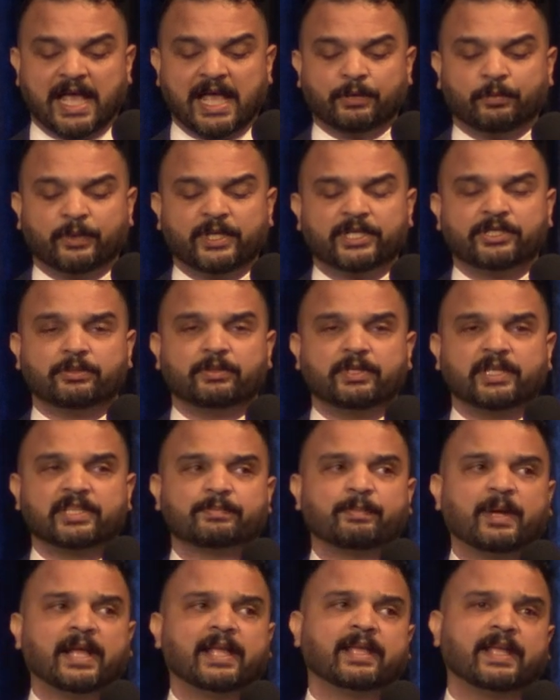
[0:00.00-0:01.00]
And we do
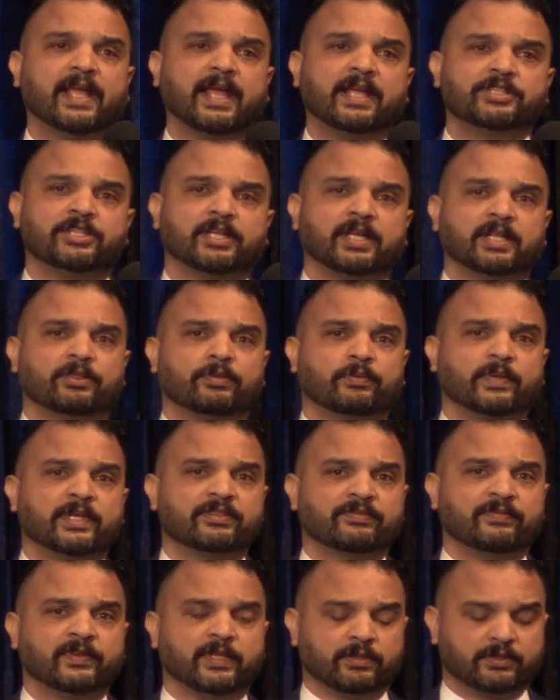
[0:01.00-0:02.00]
this by engaging in three
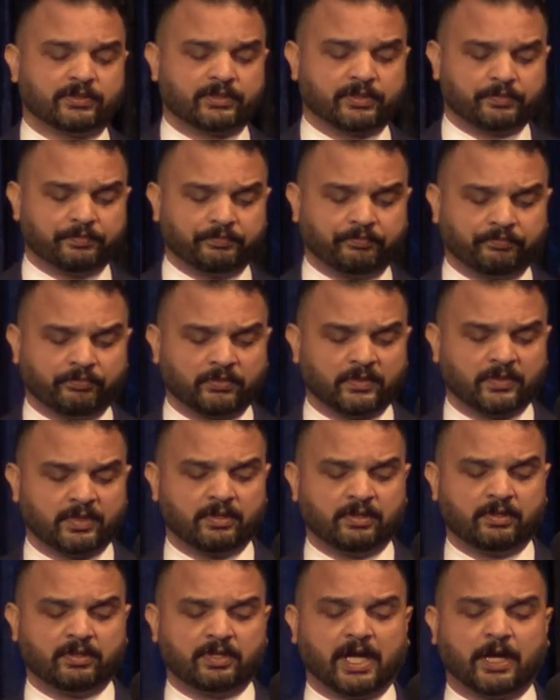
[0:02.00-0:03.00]
spheres:
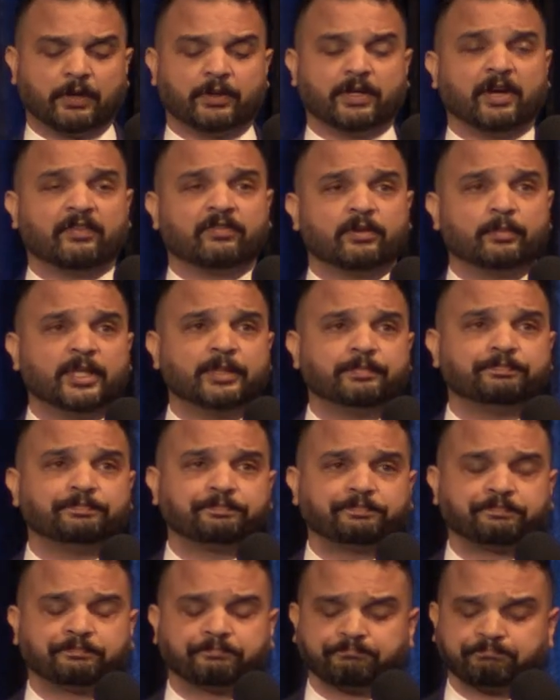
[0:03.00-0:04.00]
our government,
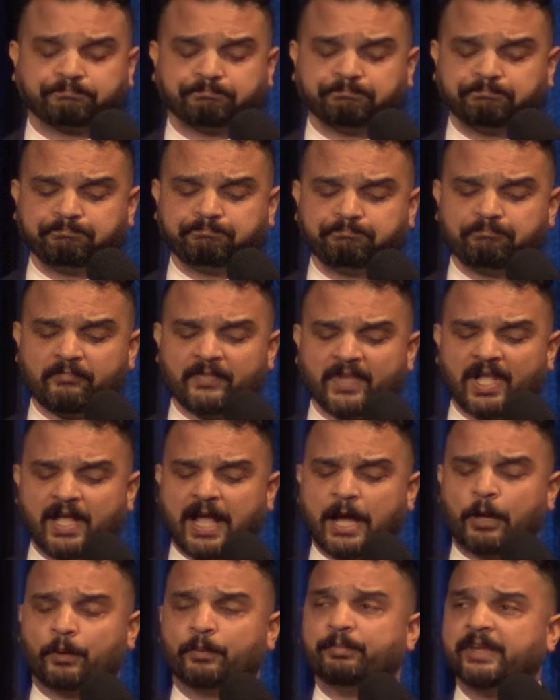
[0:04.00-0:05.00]

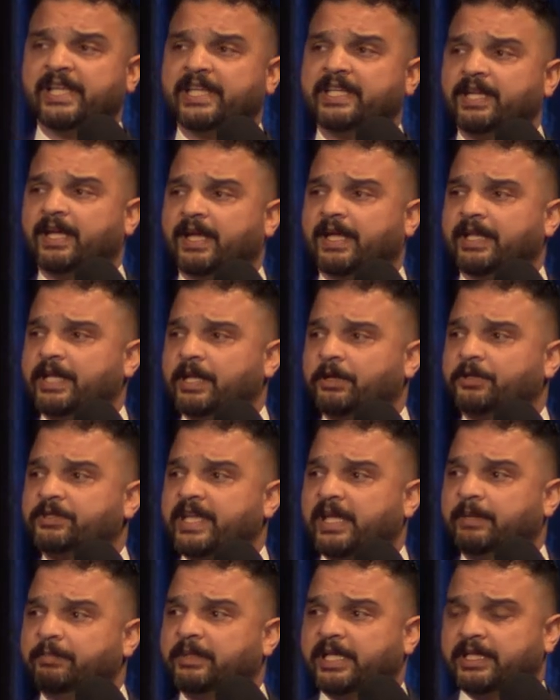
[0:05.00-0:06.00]
our media and
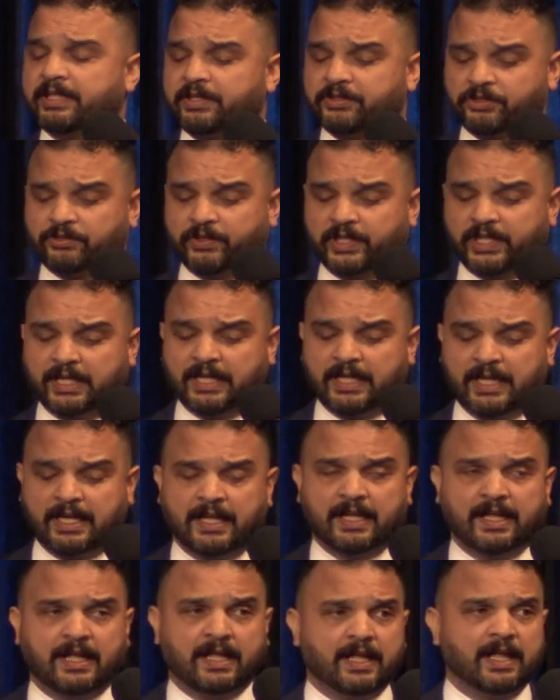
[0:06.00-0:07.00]
entertainment industry,
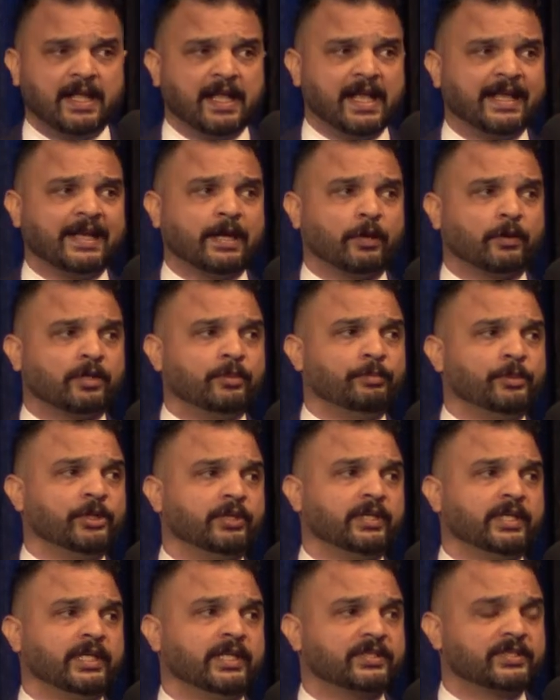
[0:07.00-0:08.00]
and our
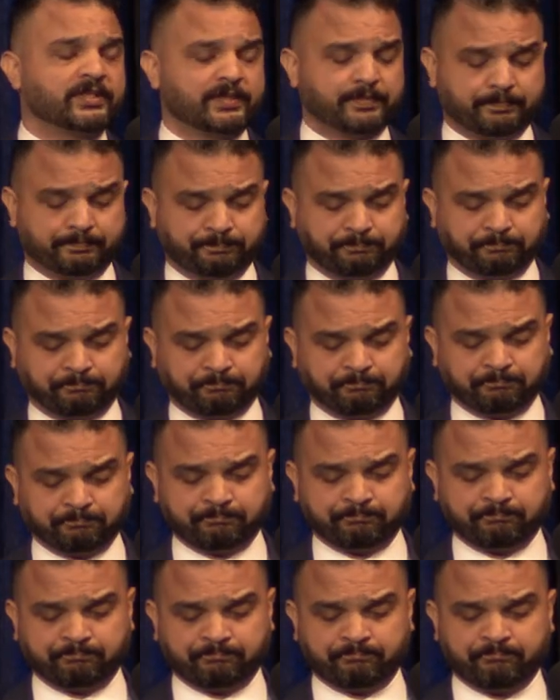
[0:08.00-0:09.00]
communities.
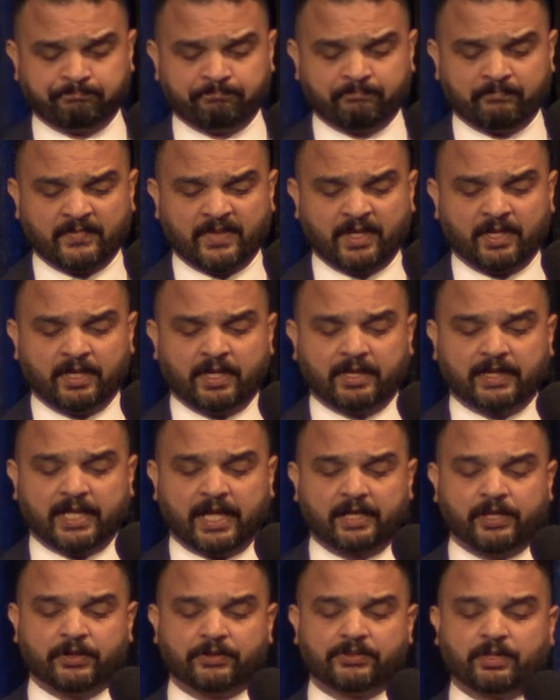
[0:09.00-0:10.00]

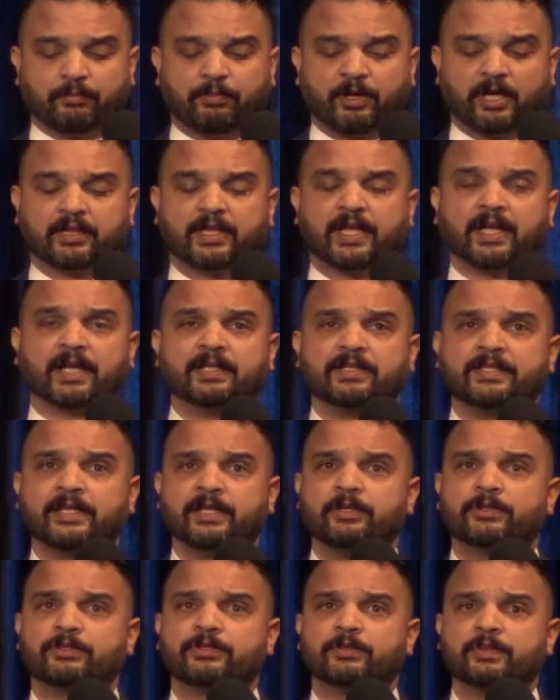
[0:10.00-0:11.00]
Now here's the part that
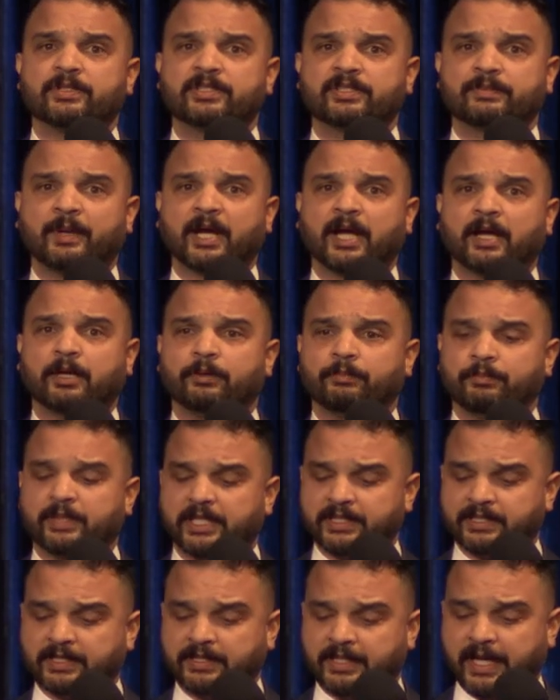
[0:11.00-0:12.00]
continues to inspire
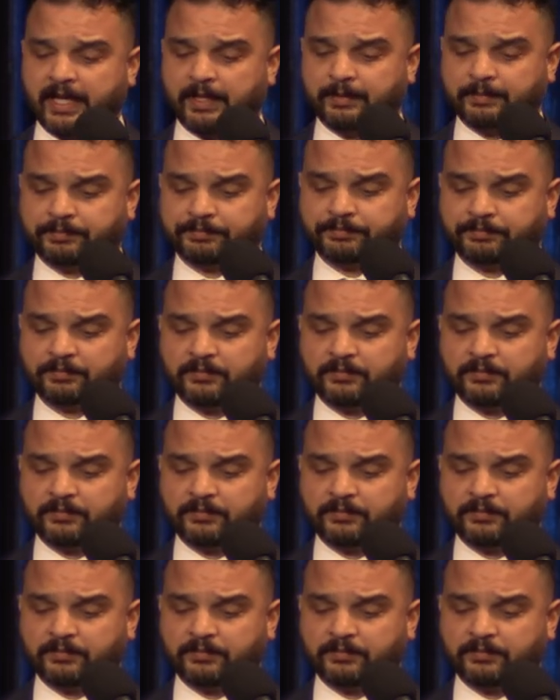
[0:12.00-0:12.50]
me today.